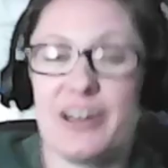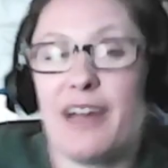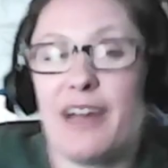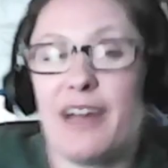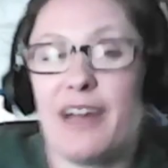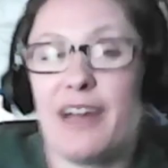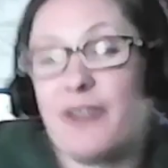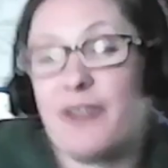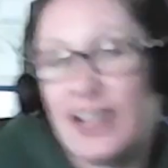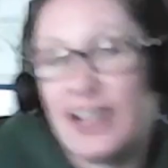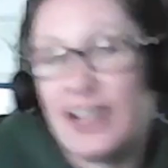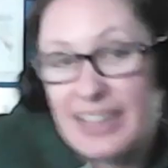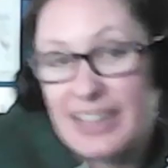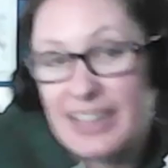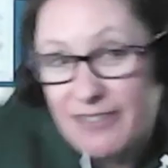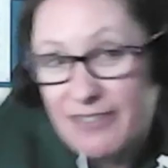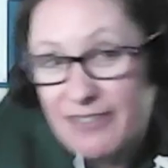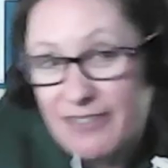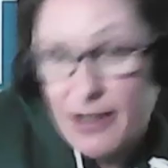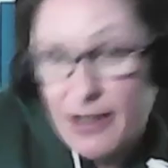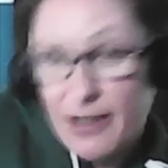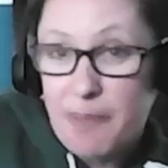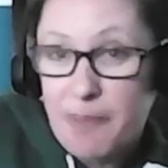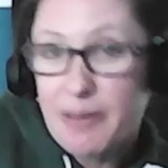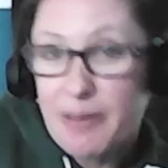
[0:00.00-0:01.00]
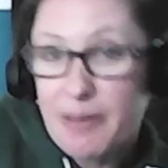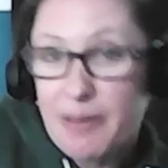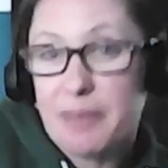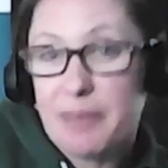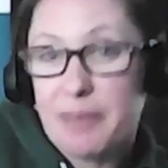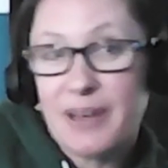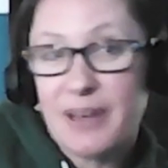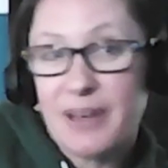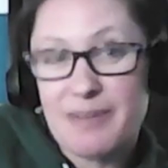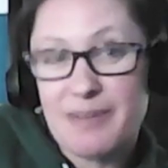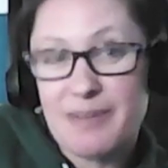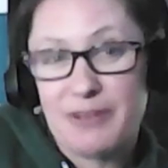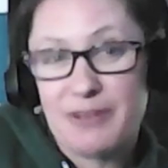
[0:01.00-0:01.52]
where I lift up my
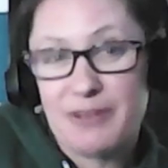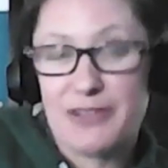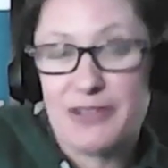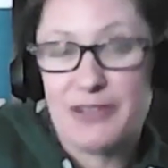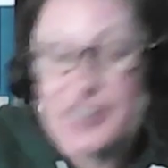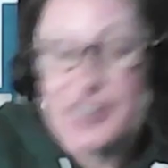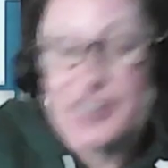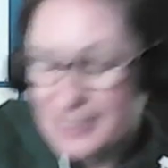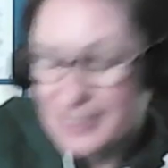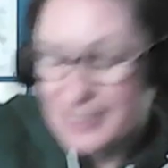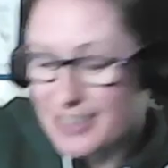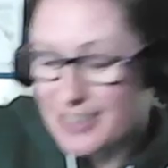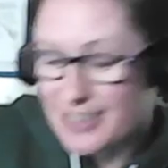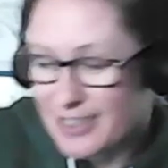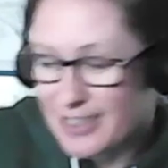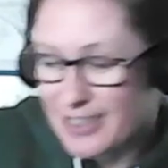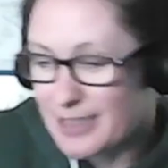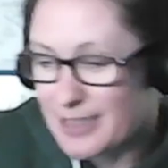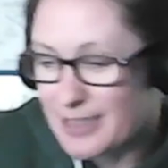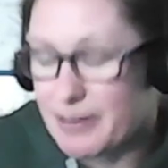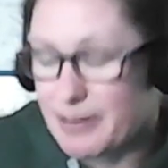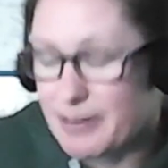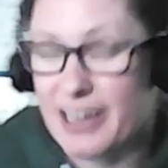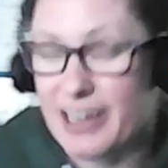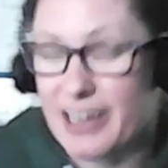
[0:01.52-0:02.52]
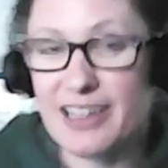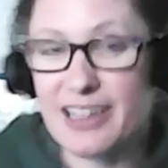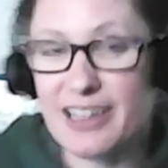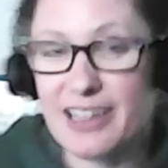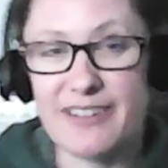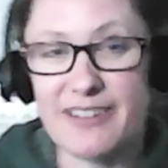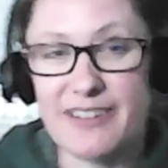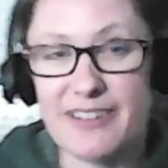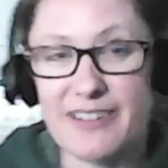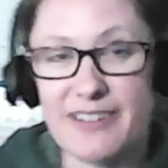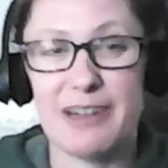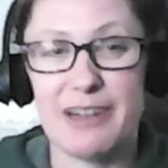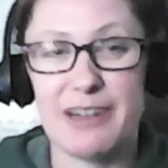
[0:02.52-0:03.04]
butt before it starts, but I love
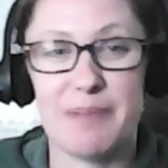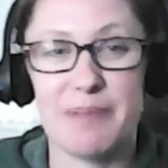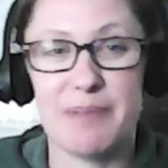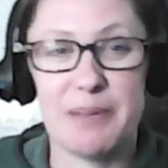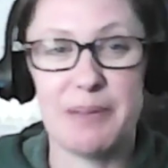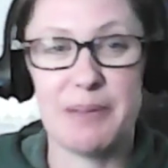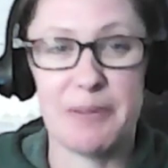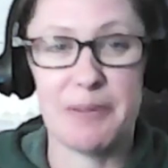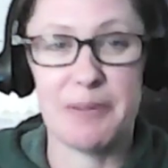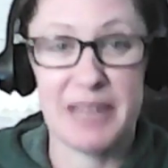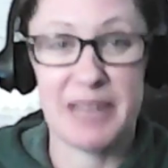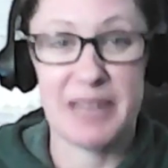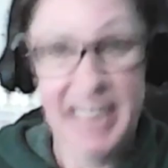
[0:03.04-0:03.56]
hearing people be like,